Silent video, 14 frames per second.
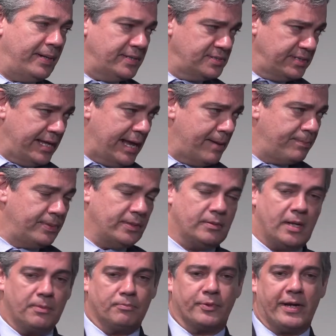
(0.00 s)
step
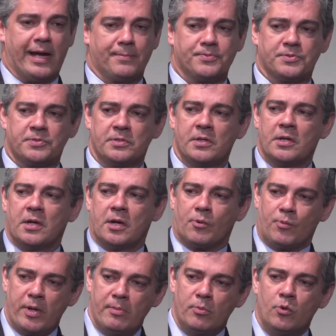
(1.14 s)
and perhaps
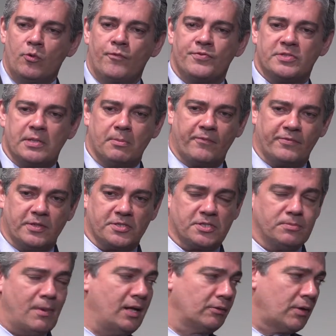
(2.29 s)
remove some of the
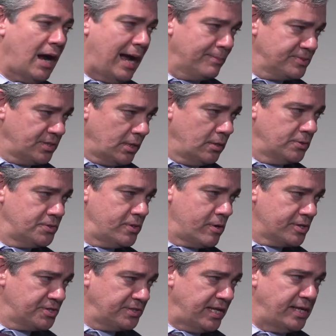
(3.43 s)
smaller obstacles that are
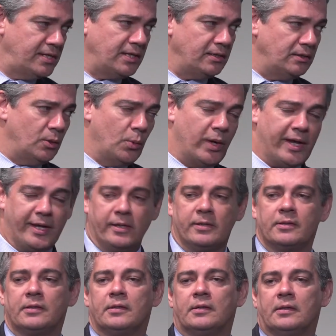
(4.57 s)
standing in the way.
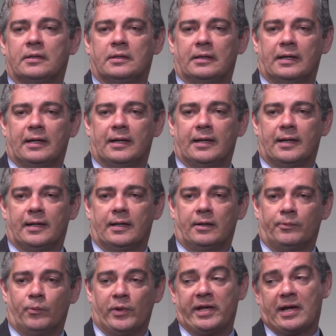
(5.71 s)

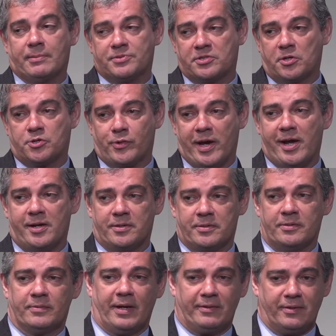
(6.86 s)
When it comes to trade,
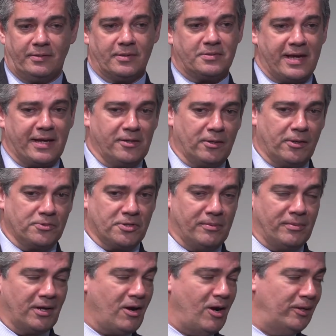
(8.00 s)
I think the technical term
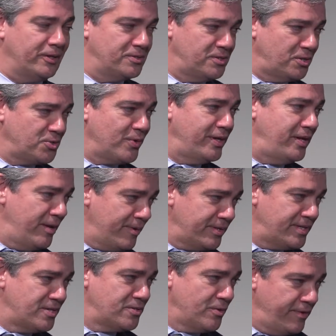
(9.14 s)
to call it is the trade
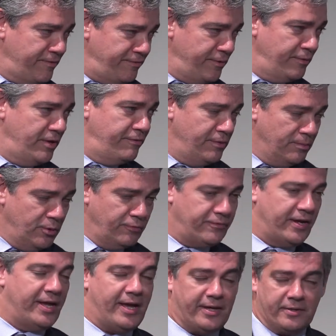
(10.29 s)
irritant. So if you move
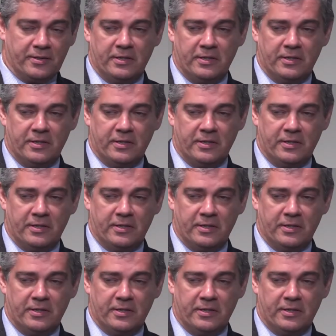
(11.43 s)
ahead